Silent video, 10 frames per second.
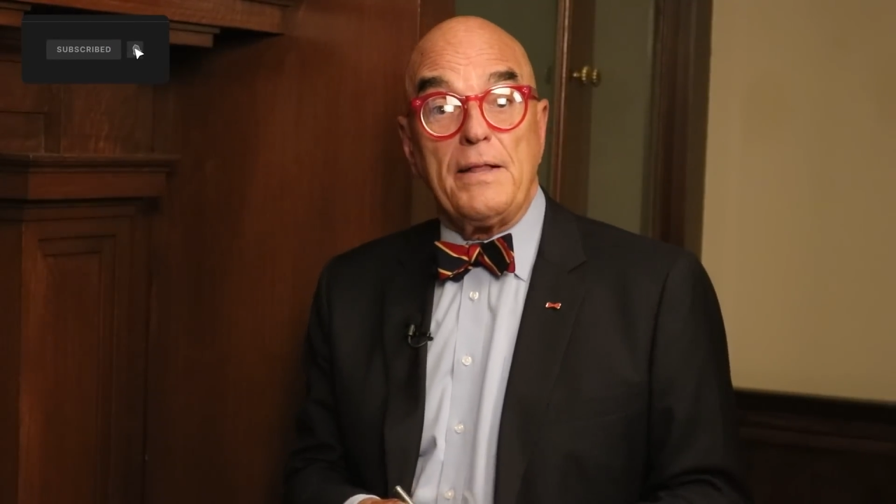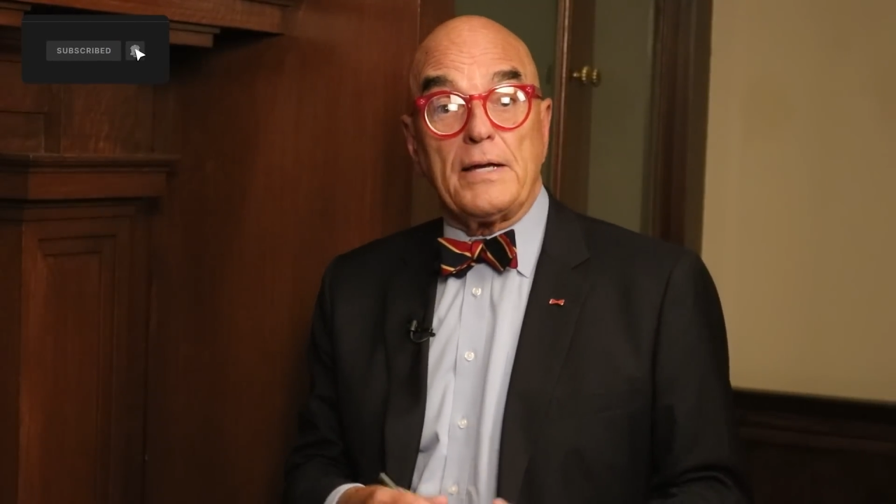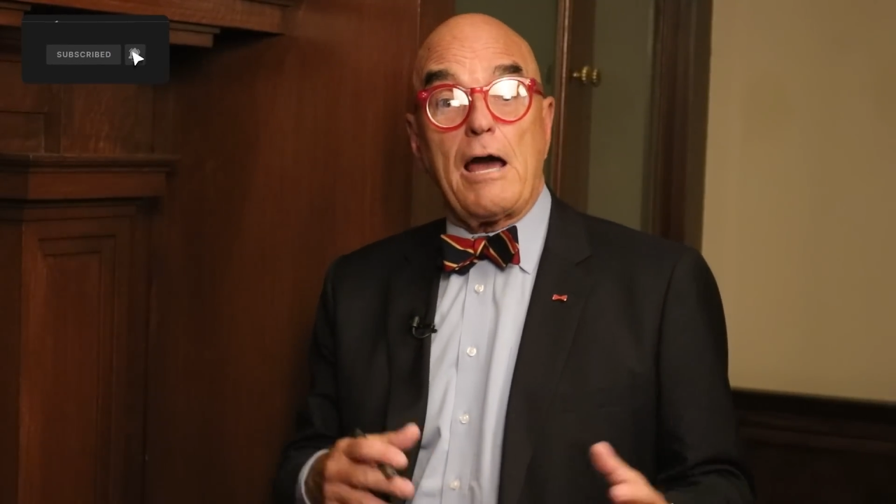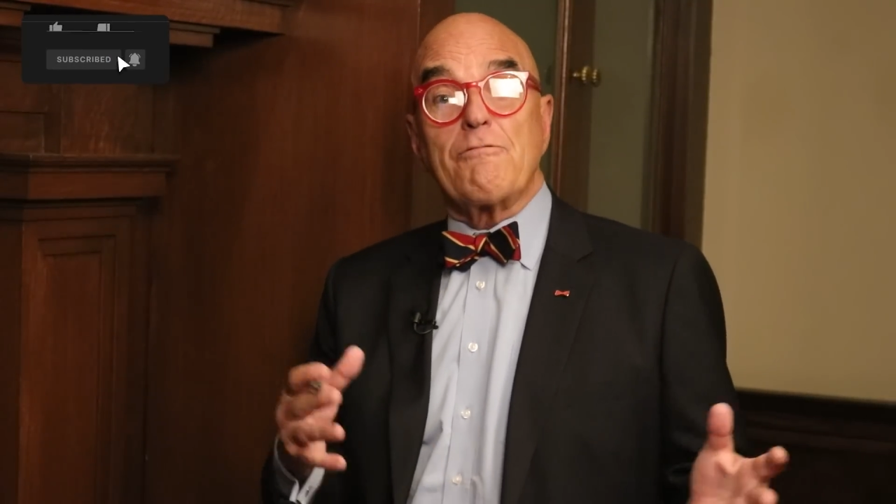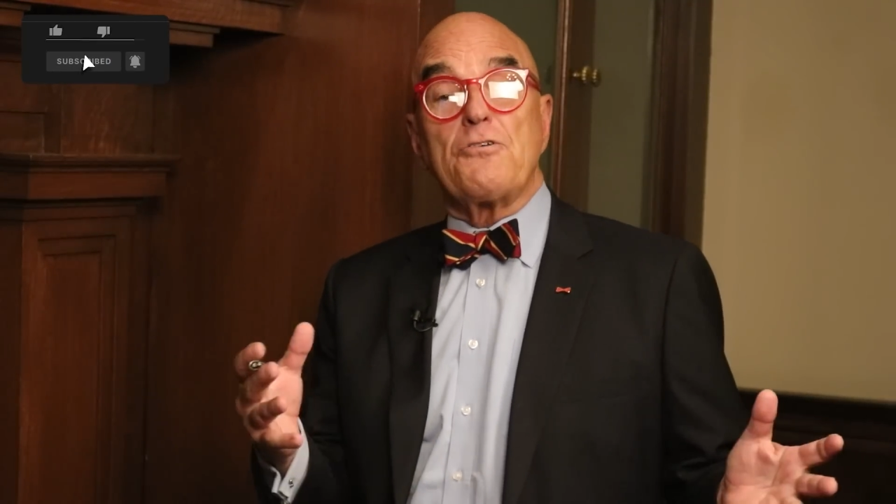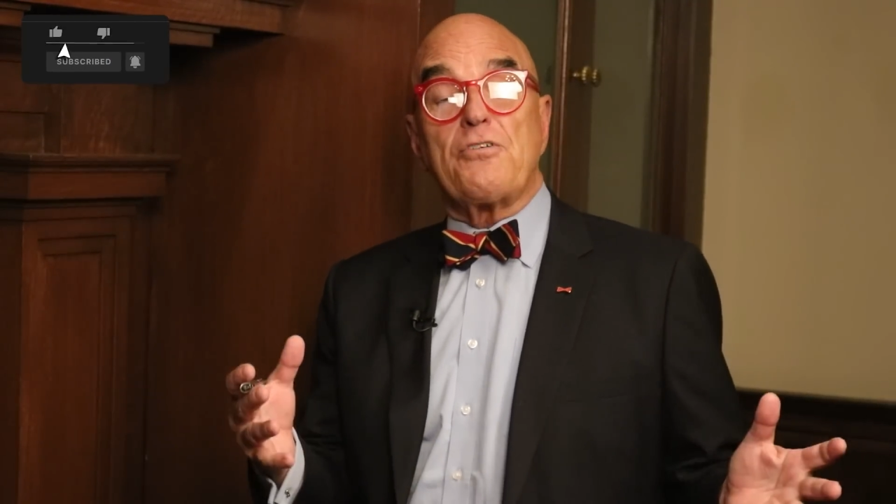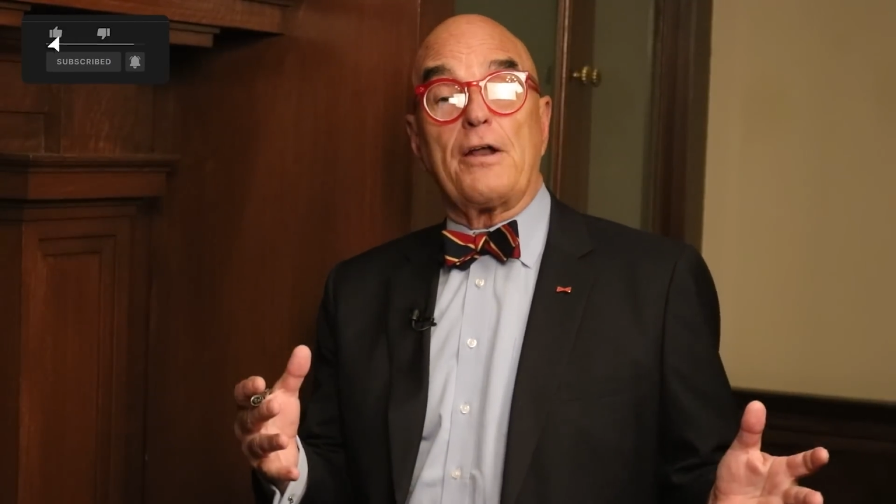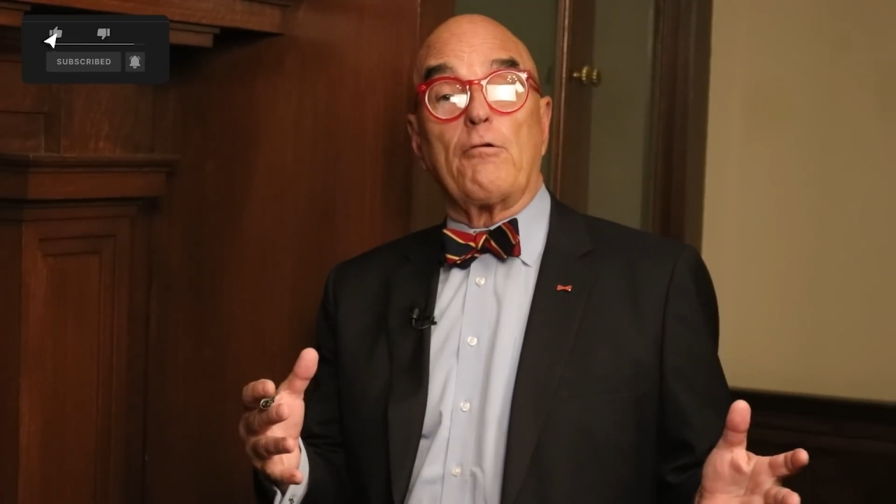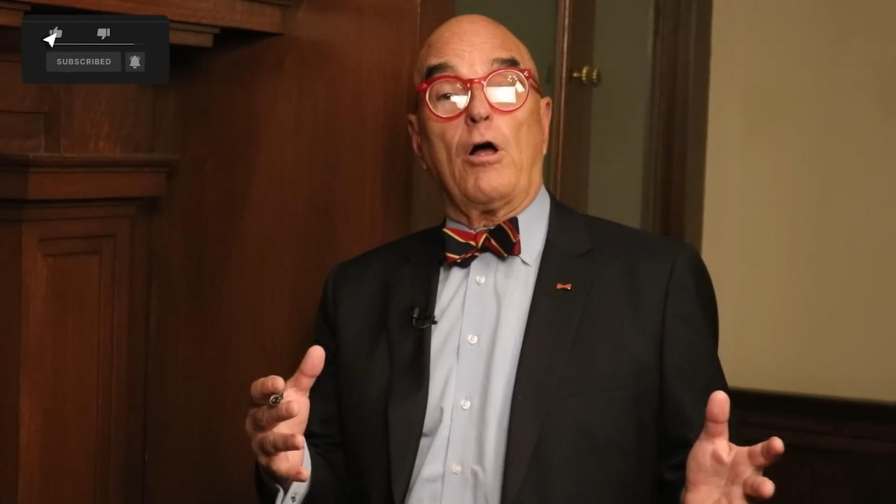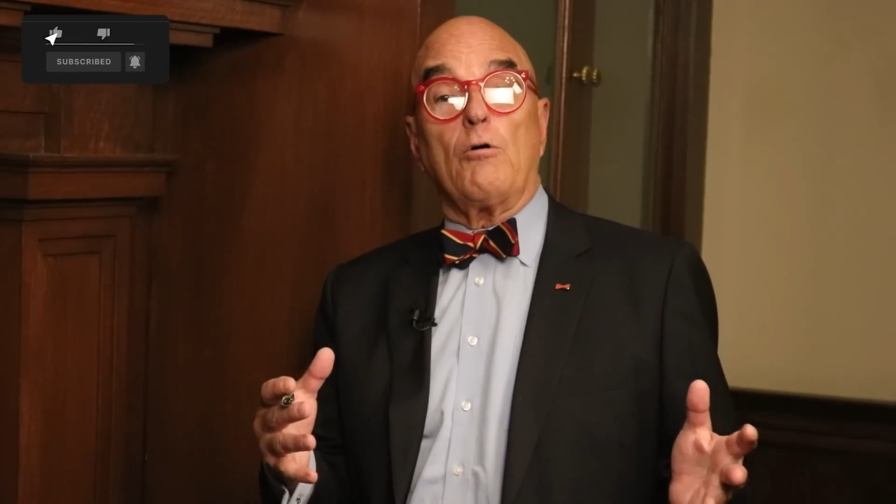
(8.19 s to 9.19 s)
The Governor
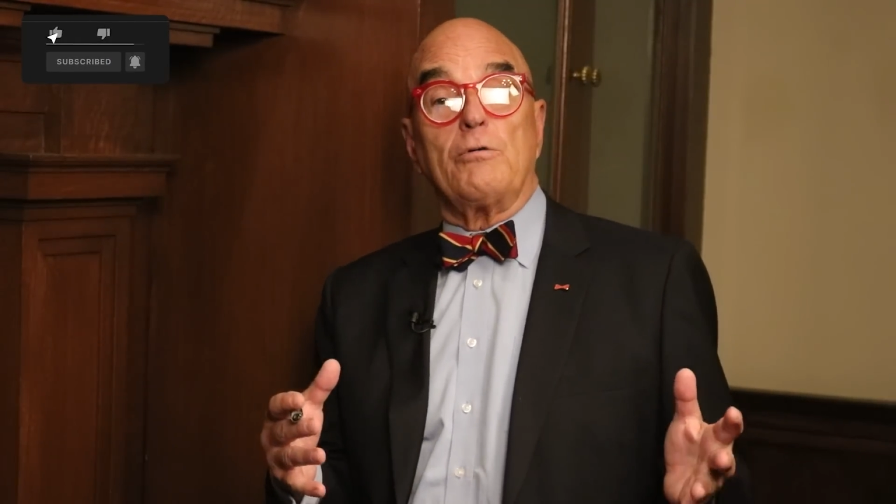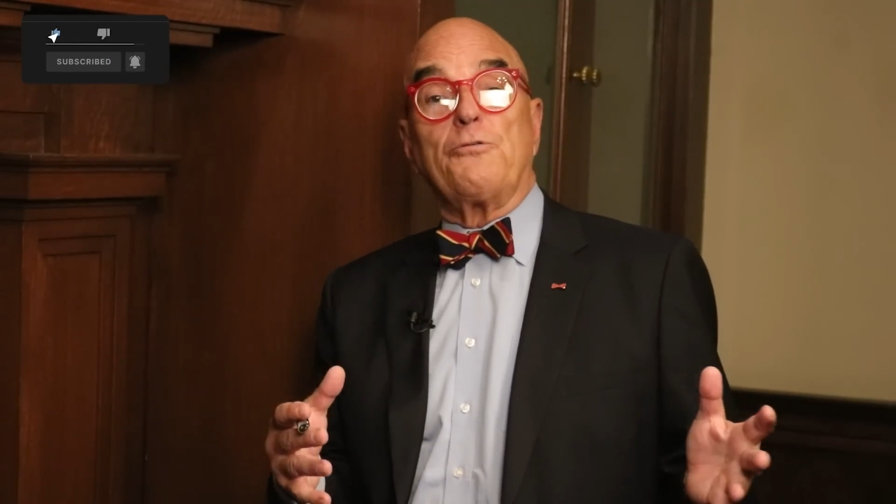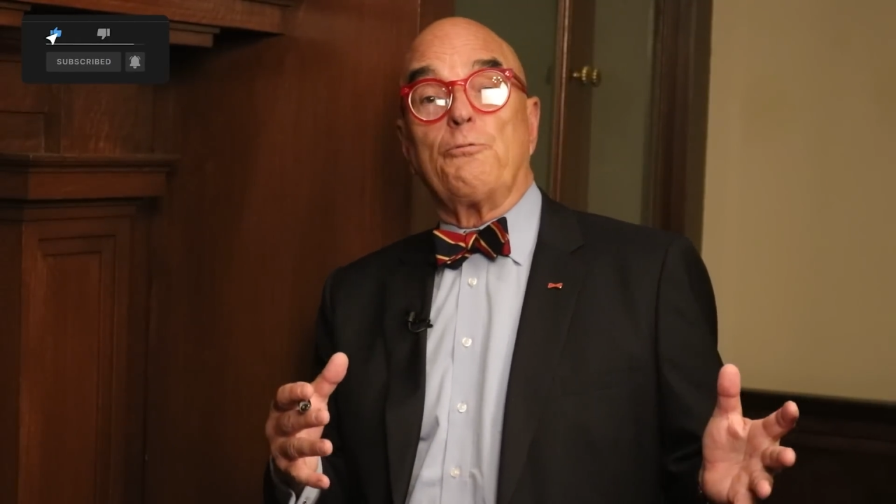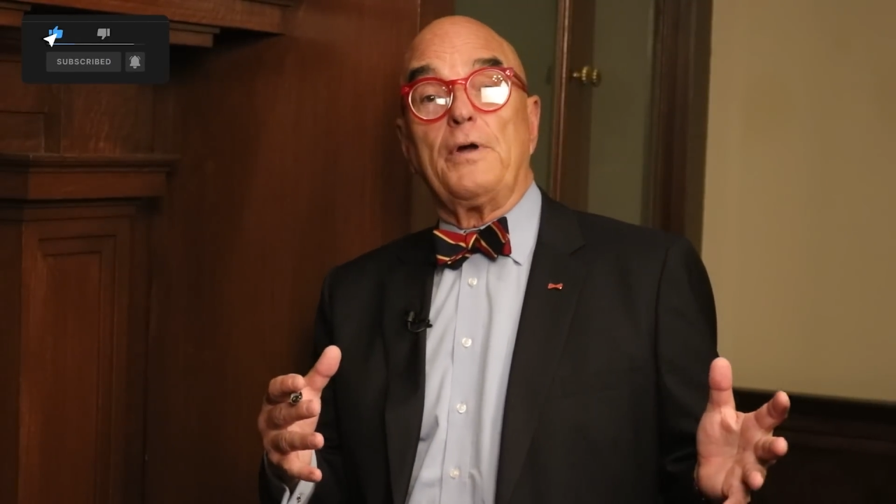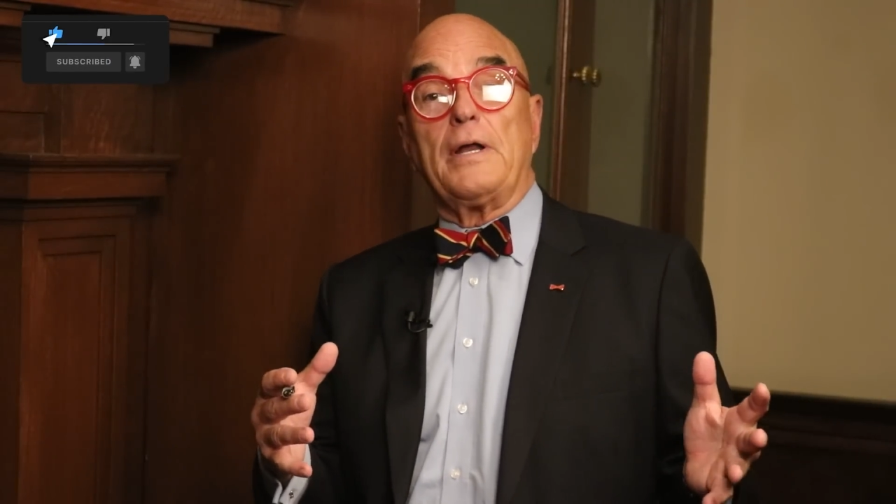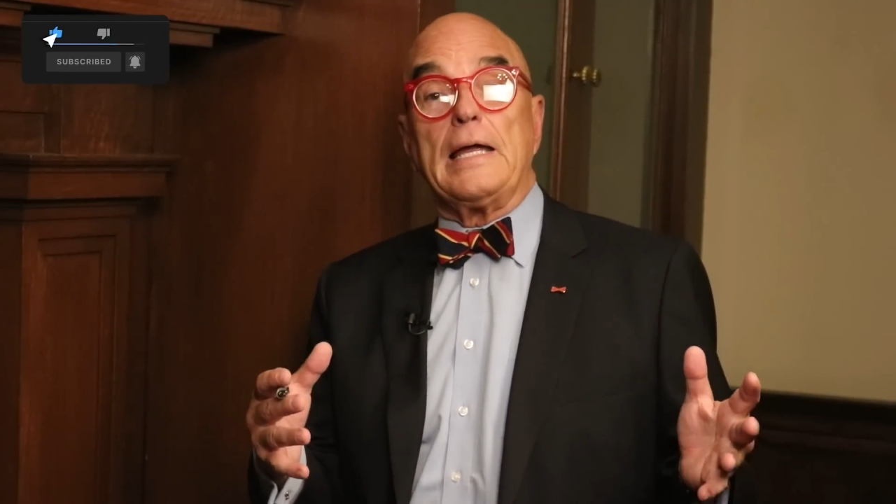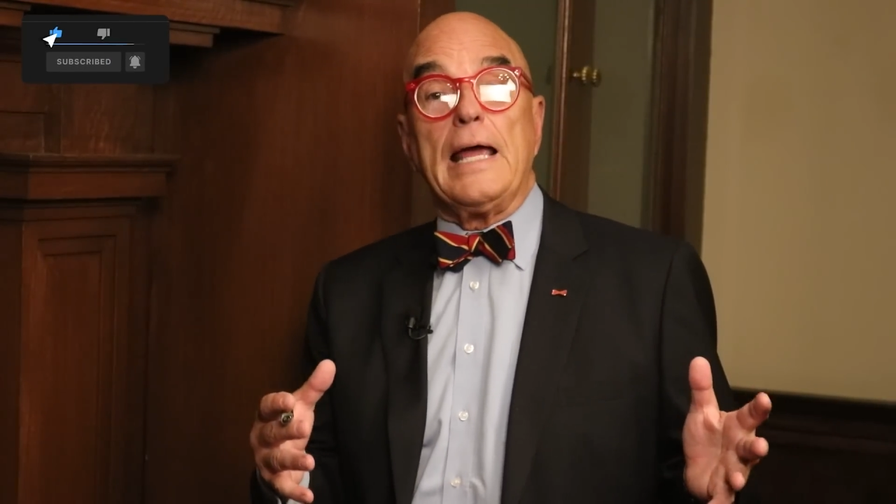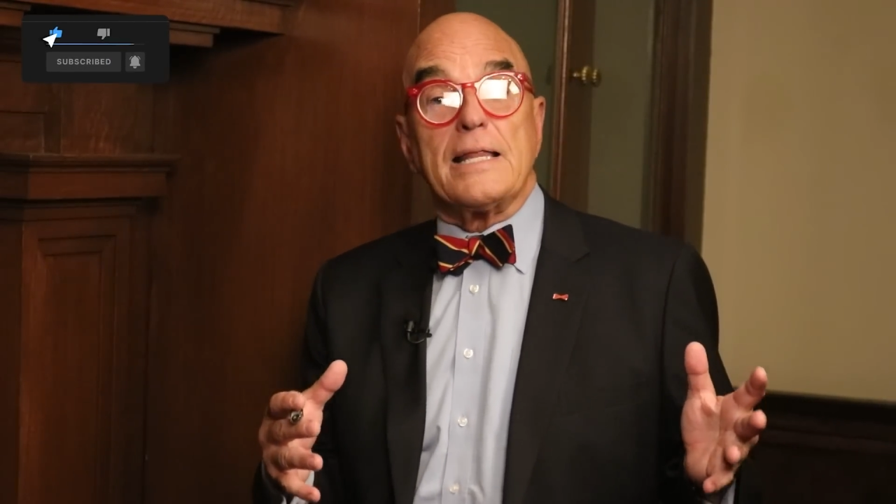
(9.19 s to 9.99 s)
General was really